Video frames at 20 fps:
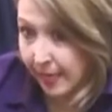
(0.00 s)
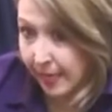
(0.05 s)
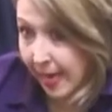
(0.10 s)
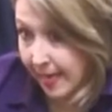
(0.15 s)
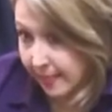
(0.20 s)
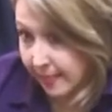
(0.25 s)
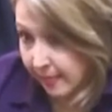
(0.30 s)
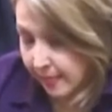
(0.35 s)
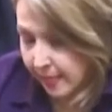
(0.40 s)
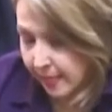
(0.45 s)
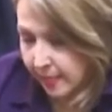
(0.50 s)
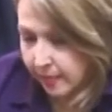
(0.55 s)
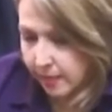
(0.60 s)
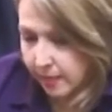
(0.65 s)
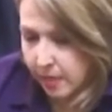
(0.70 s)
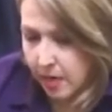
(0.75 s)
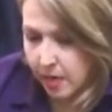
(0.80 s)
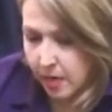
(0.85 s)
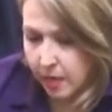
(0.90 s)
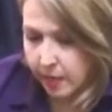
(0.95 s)

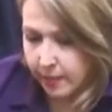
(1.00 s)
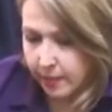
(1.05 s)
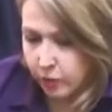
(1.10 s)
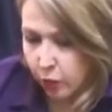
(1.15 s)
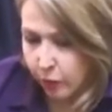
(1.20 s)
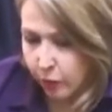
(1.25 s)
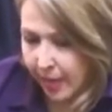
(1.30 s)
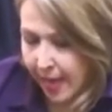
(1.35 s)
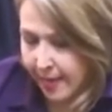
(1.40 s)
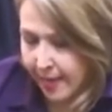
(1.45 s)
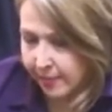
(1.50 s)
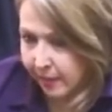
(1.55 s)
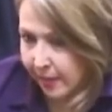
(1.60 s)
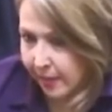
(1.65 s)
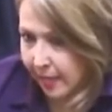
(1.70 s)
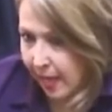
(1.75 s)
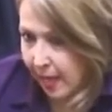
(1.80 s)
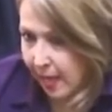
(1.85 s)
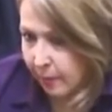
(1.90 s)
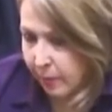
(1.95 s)
Joe
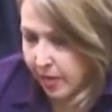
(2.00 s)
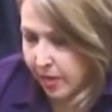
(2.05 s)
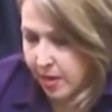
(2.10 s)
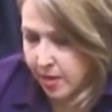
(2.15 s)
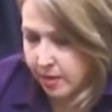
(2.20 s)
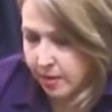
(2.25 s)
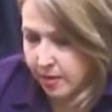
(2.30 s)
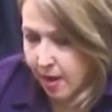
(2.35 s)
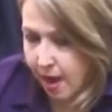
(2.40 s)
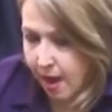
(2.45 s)
Casserly came in